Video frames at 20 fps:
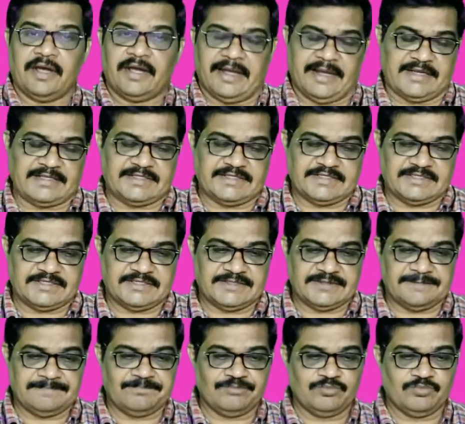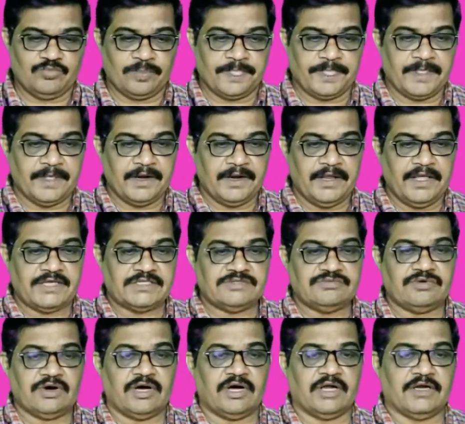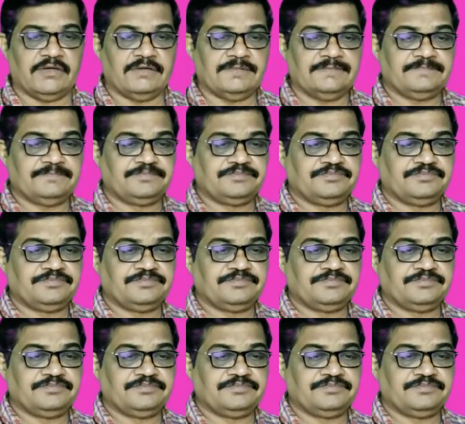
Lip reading: axis. Next one,